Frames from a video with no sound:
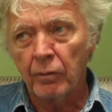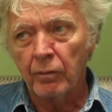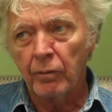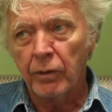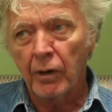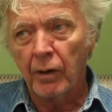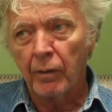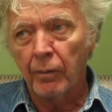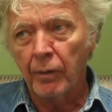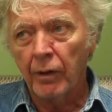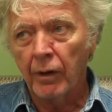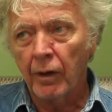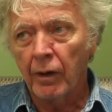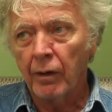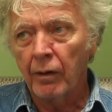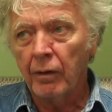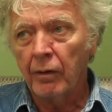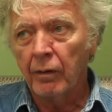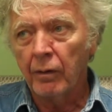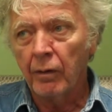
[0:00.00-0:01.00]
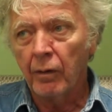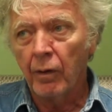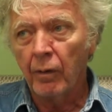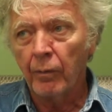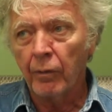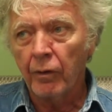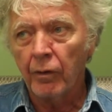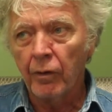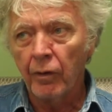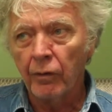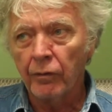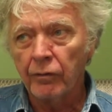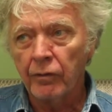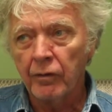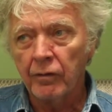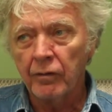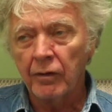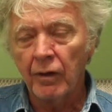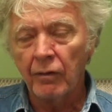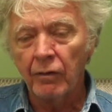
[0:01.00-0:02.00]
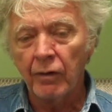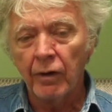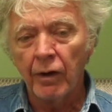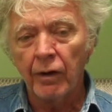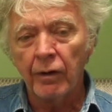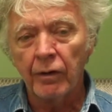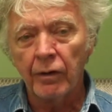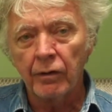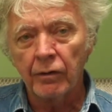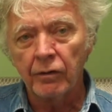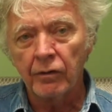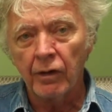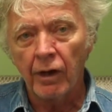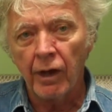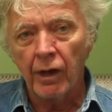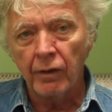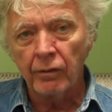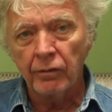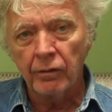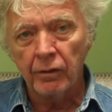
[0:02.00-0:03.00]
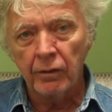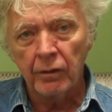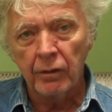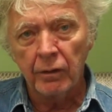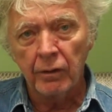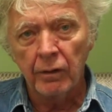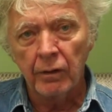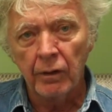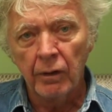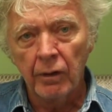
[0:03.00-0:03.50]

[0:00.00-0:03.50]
probably almost close to 700 shots in it,